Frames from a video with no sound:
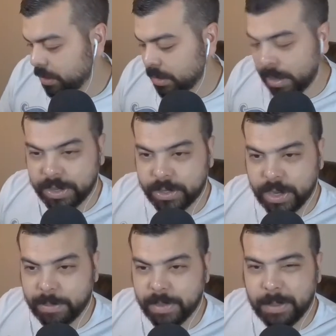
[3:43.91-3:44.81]
I'm putting...
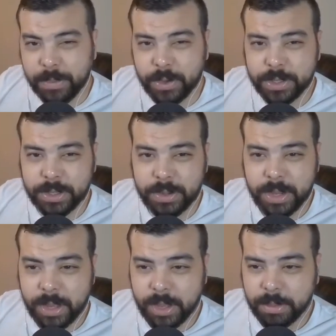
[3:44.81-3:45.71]
I'm, I'm using...
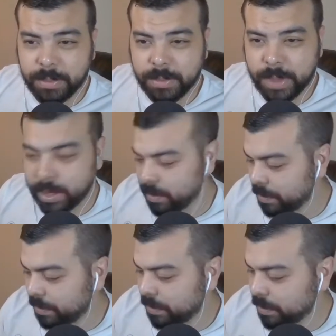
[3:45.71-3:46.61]
Um,
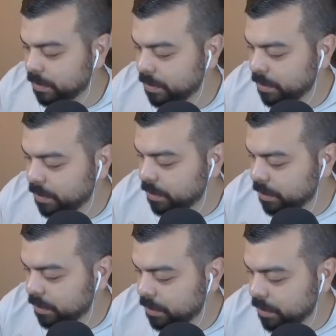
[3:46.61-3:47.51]

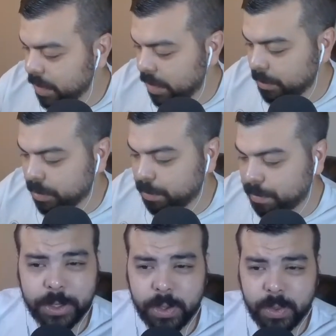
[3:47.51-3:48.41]
I'm just
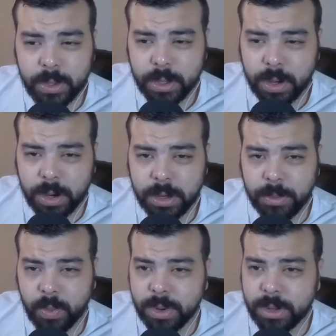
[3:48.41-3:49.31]
putting two. Card number
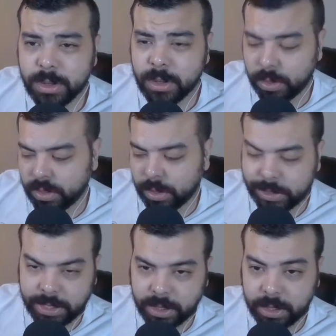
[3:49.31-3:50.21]
one. Or card,
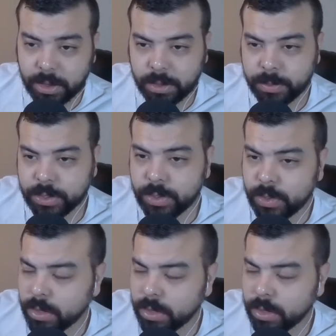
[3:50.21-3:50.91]
technically card number two.